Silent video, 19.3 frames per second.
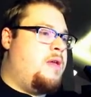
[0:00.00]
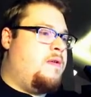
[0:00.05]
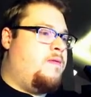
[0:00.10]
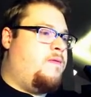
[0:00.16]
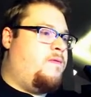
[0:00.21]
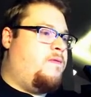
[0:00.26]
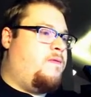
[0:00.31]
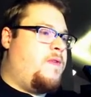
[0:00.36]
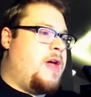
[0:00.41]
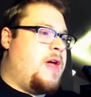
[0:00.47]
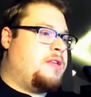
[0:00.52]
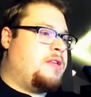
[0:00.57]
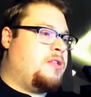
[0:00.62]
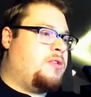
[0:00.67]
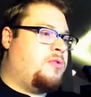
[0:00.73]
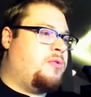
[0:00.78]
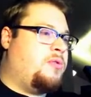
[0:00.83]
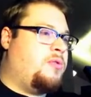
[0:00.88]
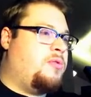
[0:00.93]

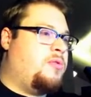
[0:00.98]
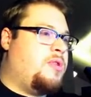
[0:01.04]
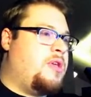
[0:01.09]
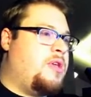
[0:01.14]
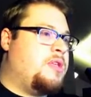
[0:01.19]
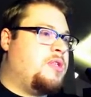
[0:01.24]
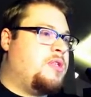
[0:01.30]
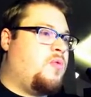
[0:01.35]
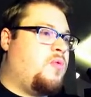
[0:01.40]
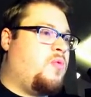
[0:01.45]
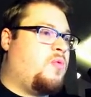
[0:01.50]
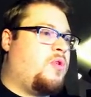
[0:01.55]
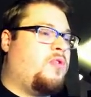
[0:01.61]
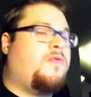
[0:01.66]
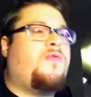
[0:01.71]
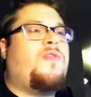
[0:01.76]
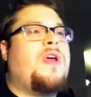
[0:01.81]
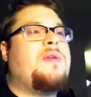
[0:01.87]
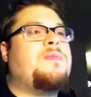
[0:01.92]
faster through these.
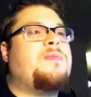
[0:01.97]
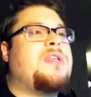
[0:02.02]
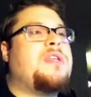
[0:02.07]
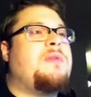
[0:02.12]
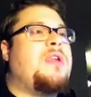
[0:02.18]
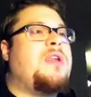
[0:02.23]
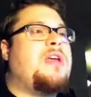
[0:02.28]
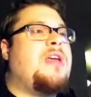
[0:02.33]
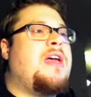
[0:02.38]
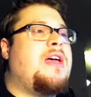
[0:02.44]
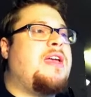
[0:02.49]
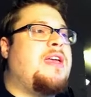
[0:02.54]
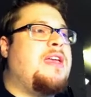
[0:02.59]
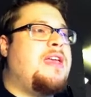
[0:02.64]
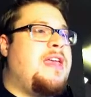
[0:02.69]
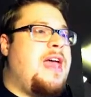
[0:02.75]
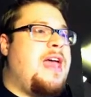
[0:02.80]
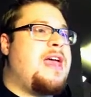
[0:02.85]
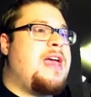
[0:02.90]
World Flame Summoning
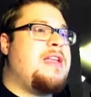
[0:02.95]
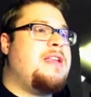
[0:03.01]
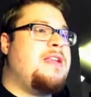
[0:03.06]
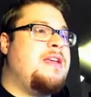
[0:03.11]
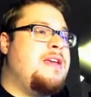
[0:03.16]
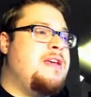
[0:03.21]
again.